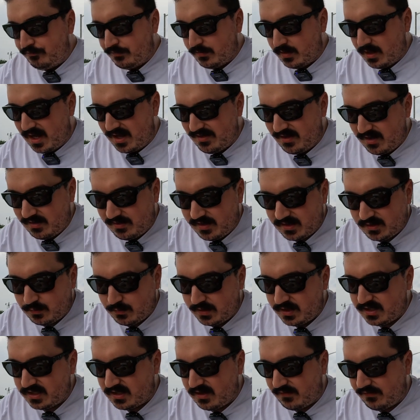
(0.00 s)
I think this
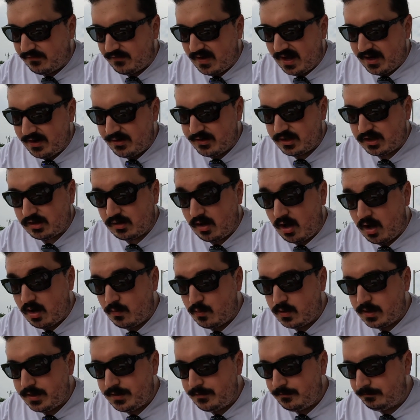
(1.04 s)
one is the fire slaw
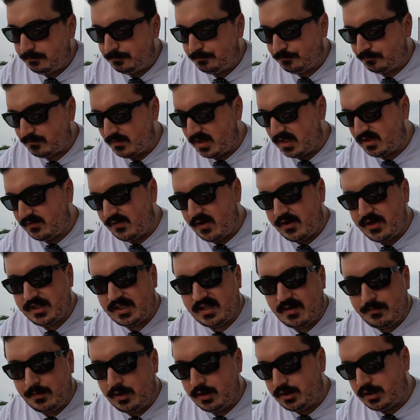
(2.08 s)
one. It's very
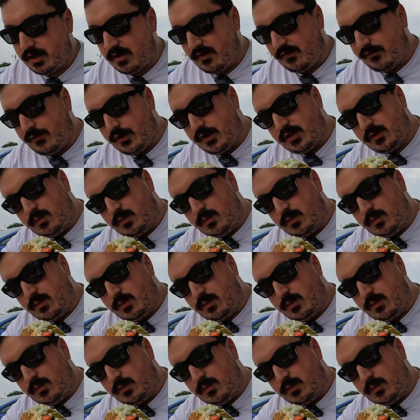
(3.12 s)
similar to the first